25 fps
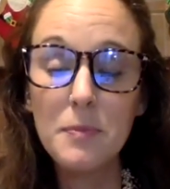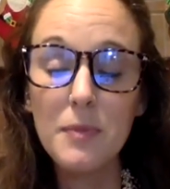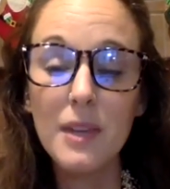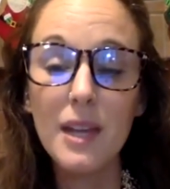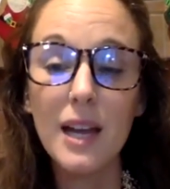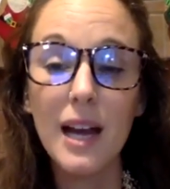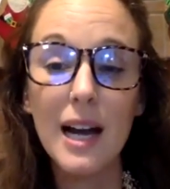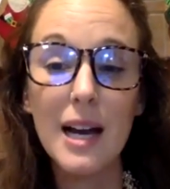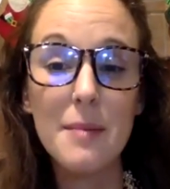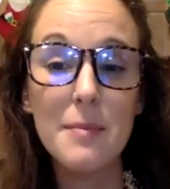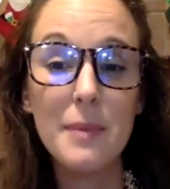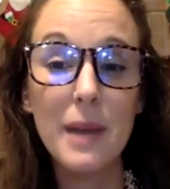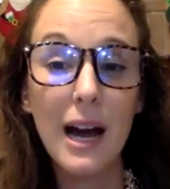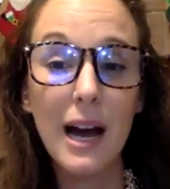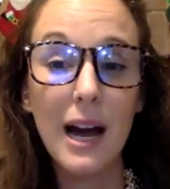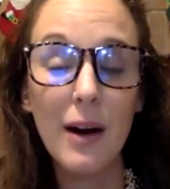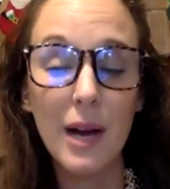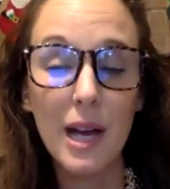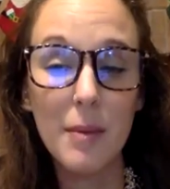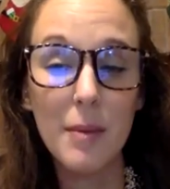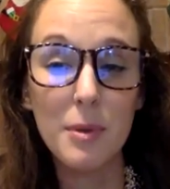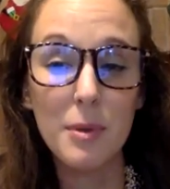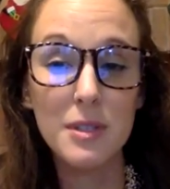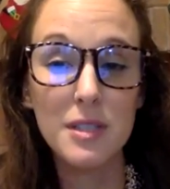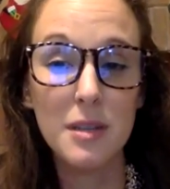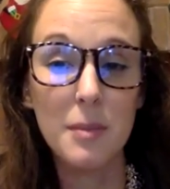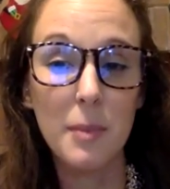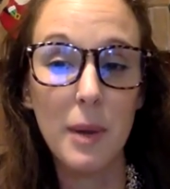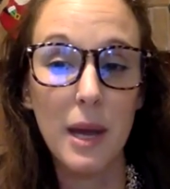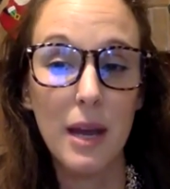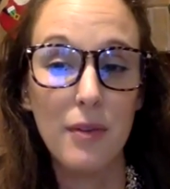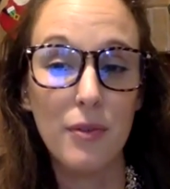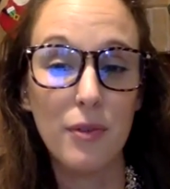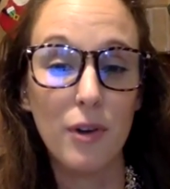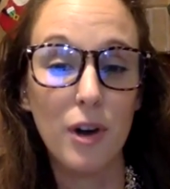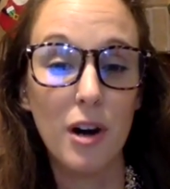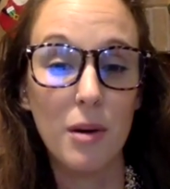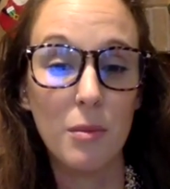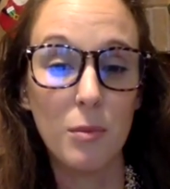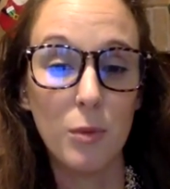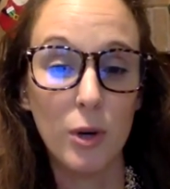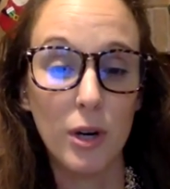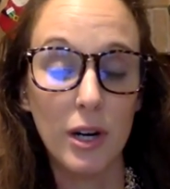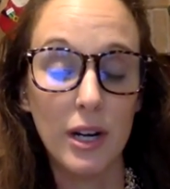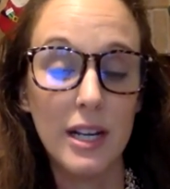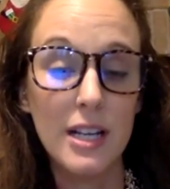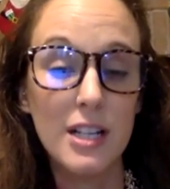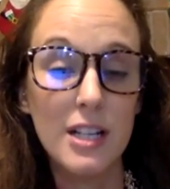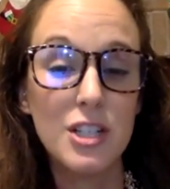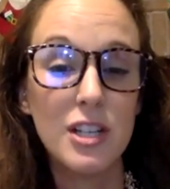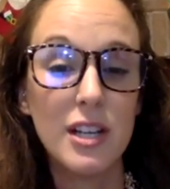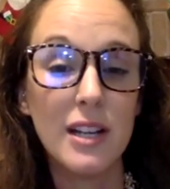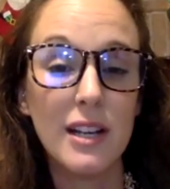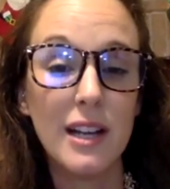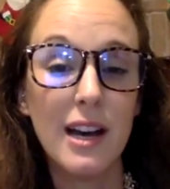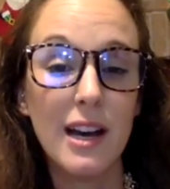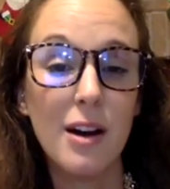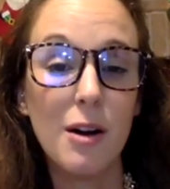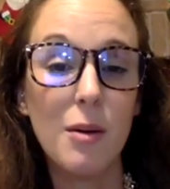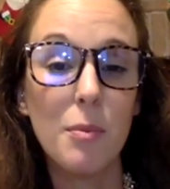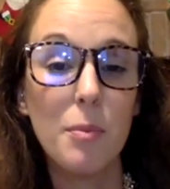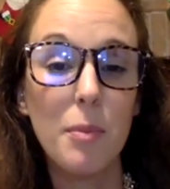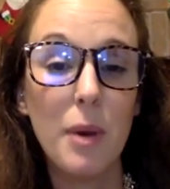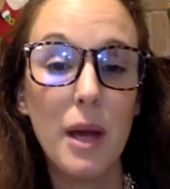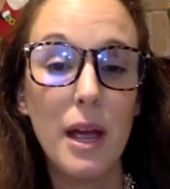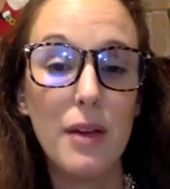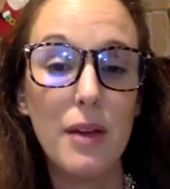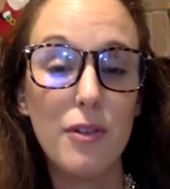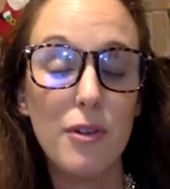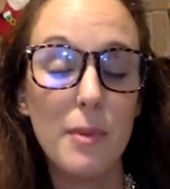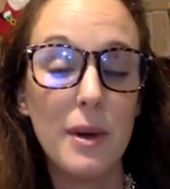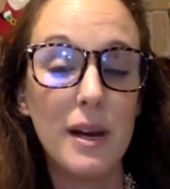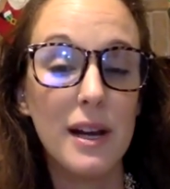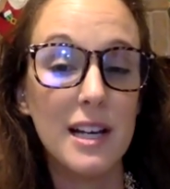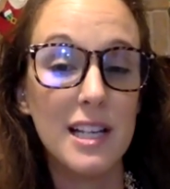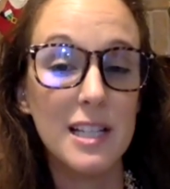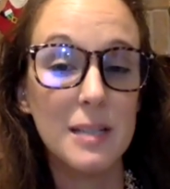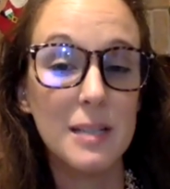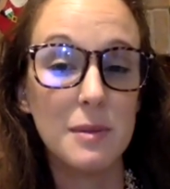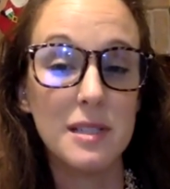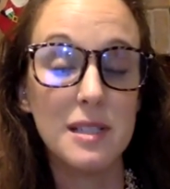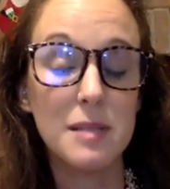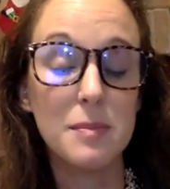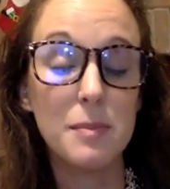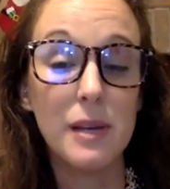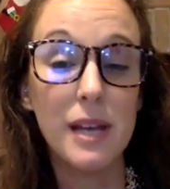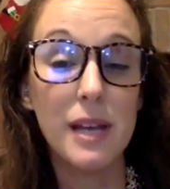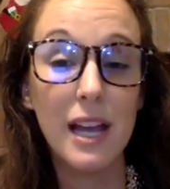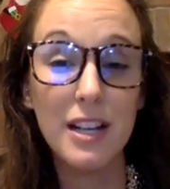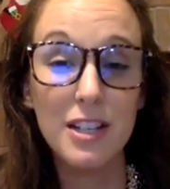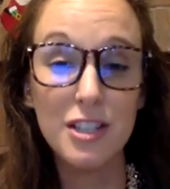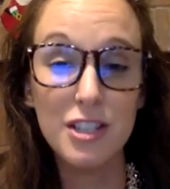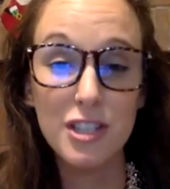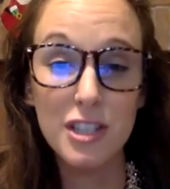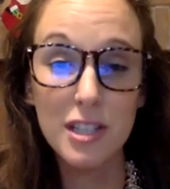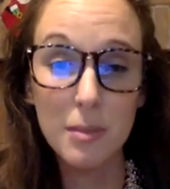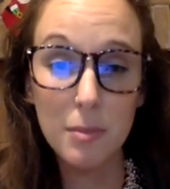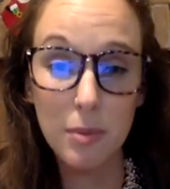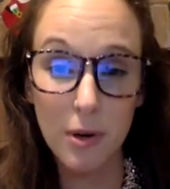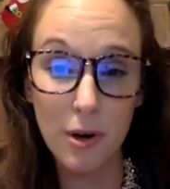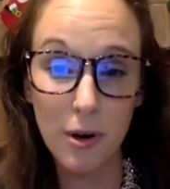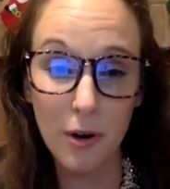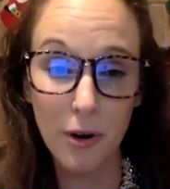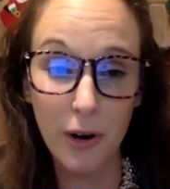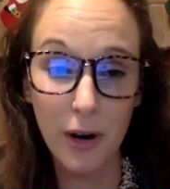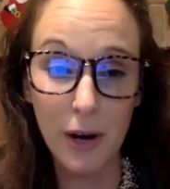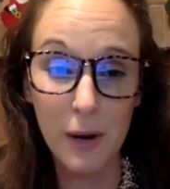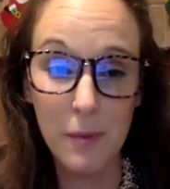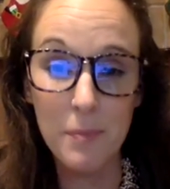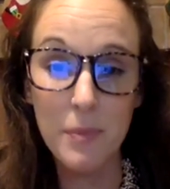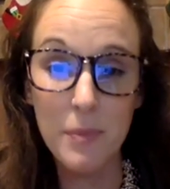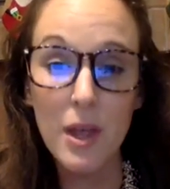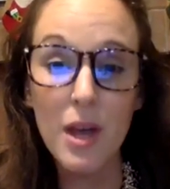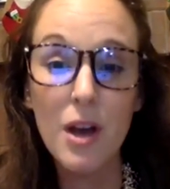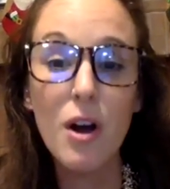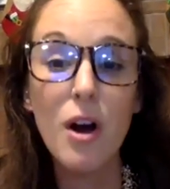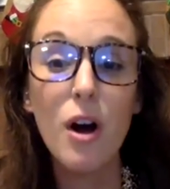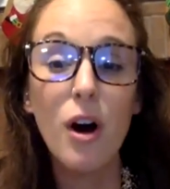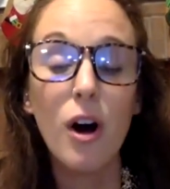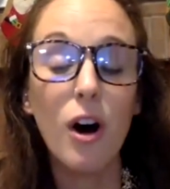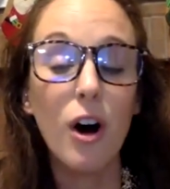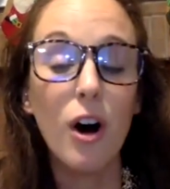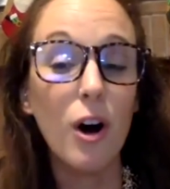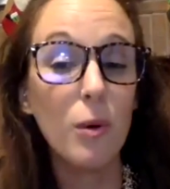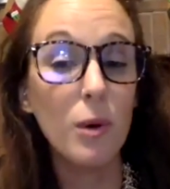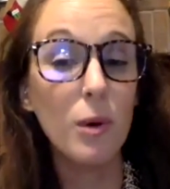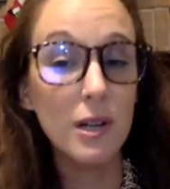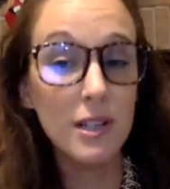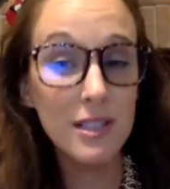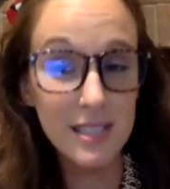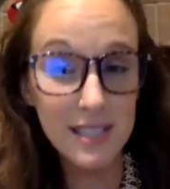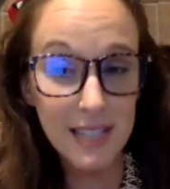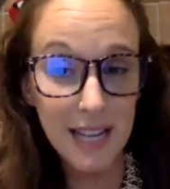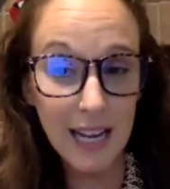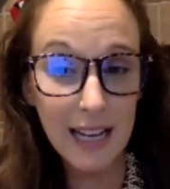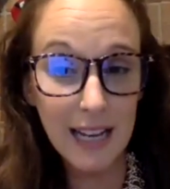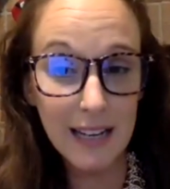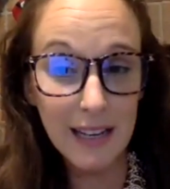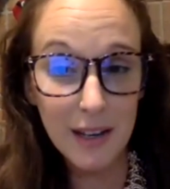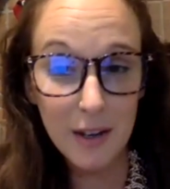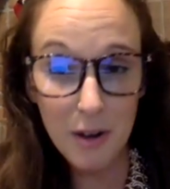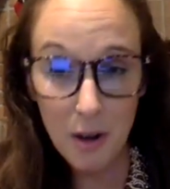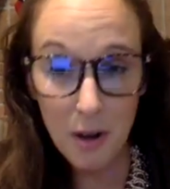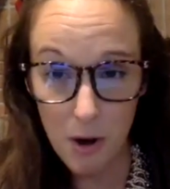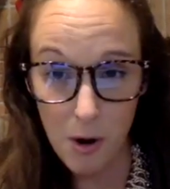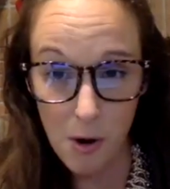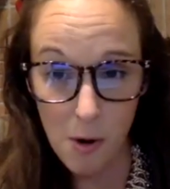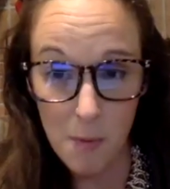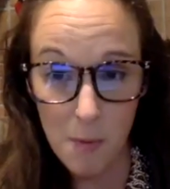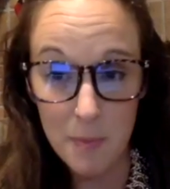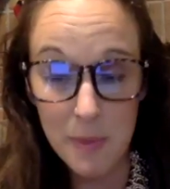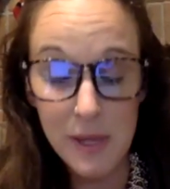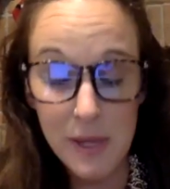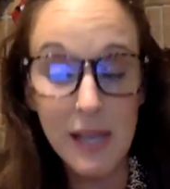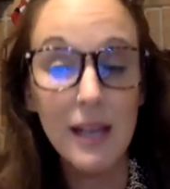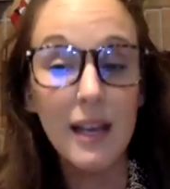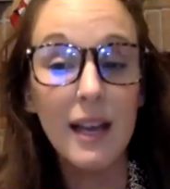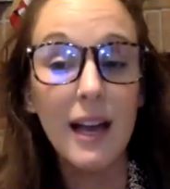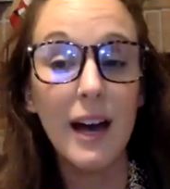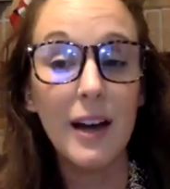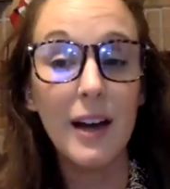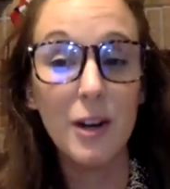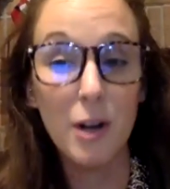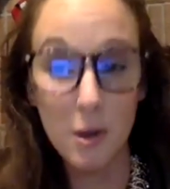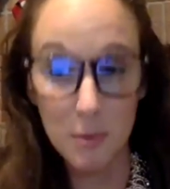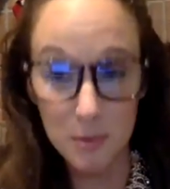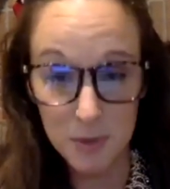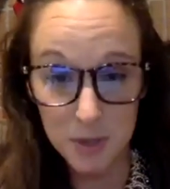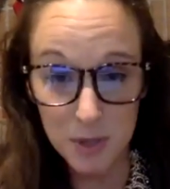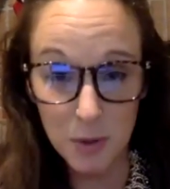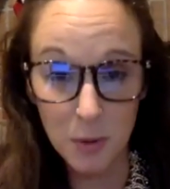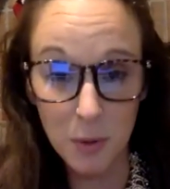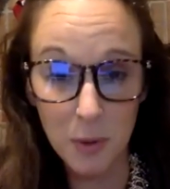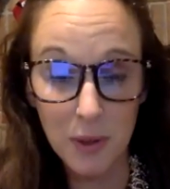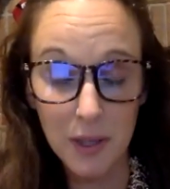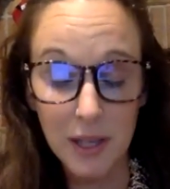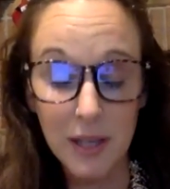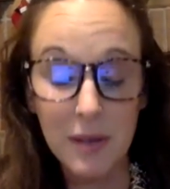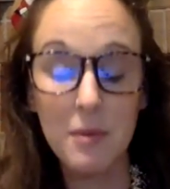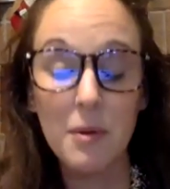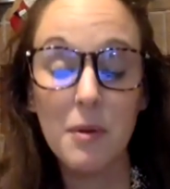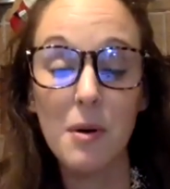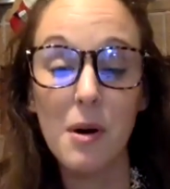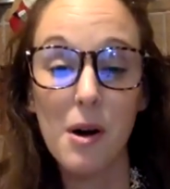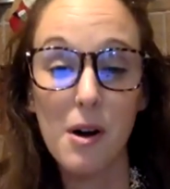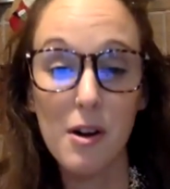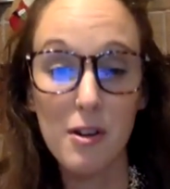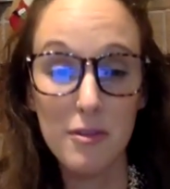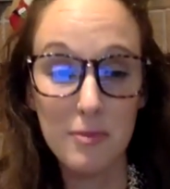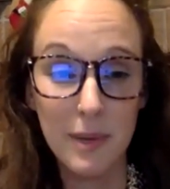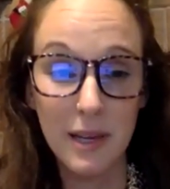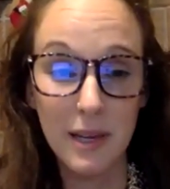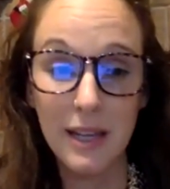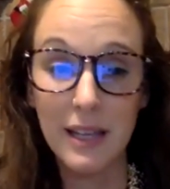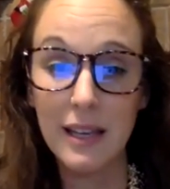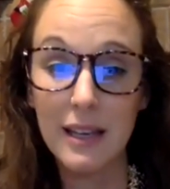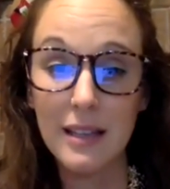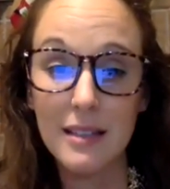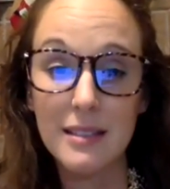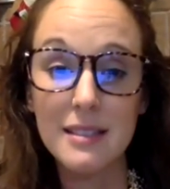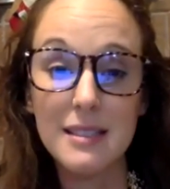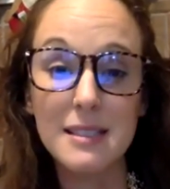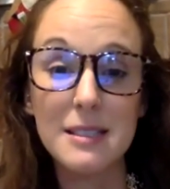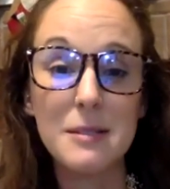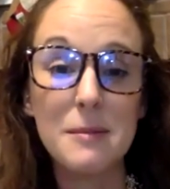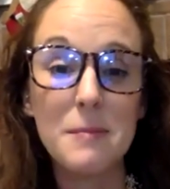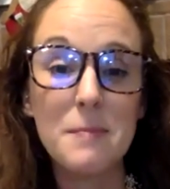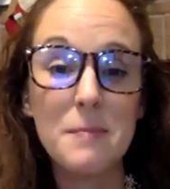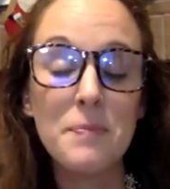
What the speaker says: I am now able to pay for our mortgage and help pay for my husband's PhD program, all while staying at home and homeschooling all of my kids.